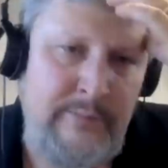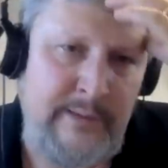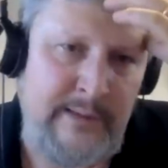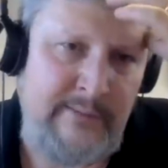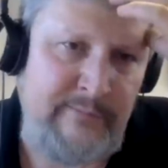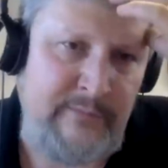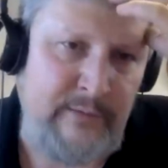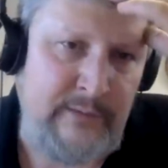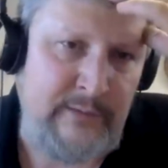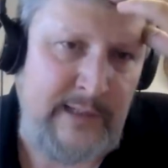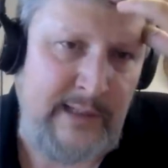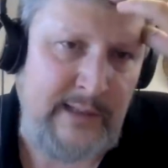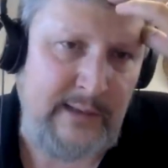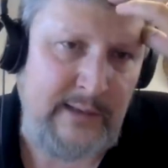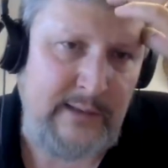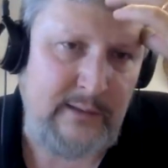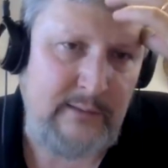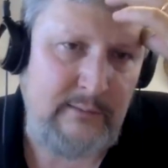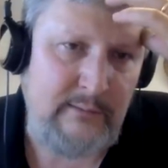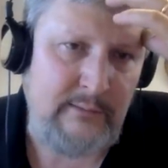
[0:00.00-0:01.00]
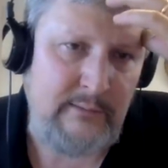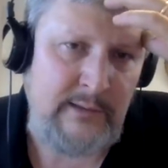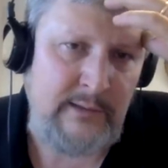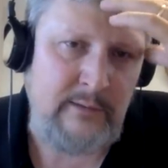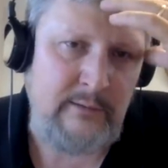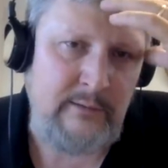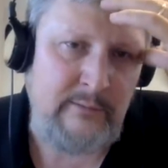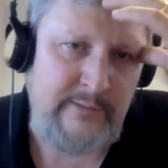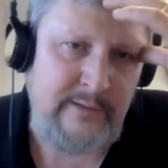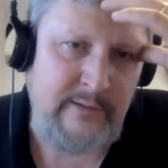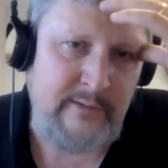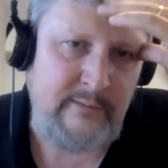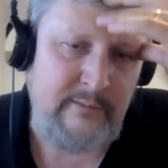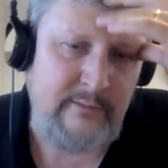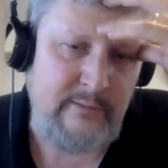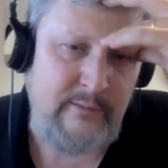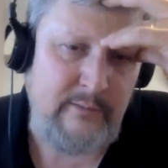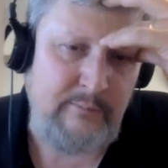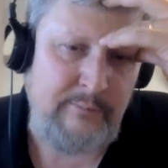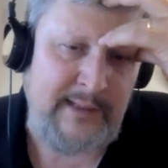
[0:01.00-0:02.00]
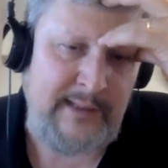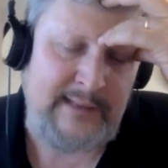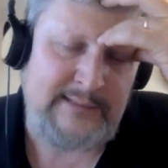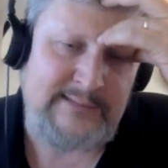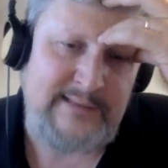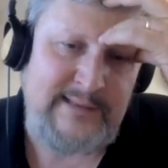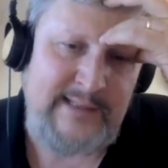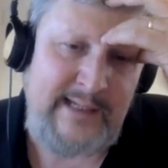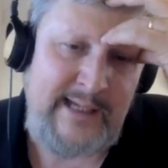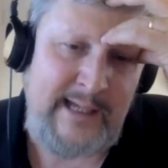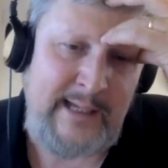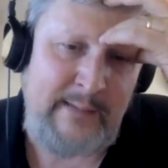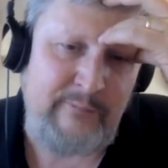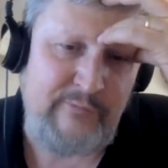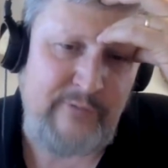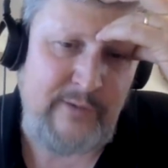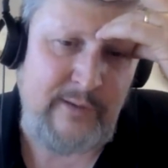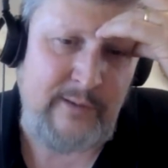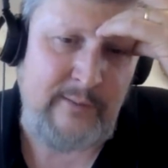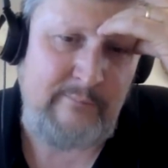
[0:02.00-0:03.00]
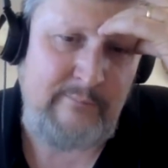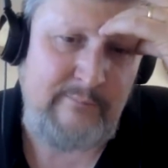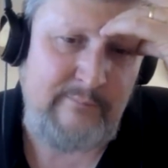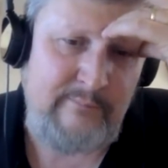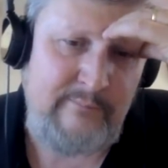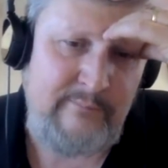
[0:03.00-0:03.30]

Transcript: But if you take, you know, the plants that they came from,